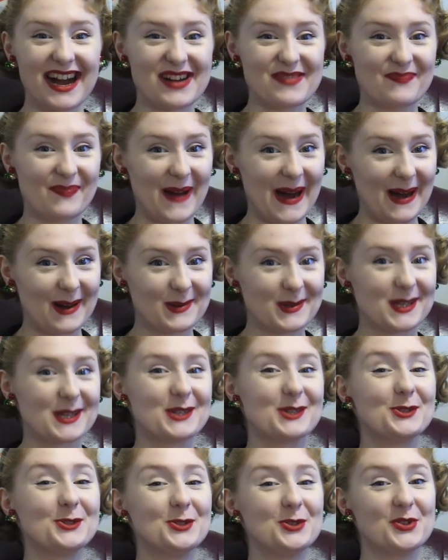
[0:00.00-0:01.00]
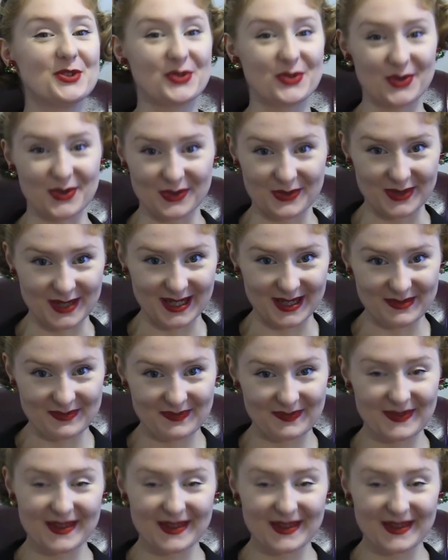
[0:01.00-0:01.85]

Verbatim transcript: about jewelry.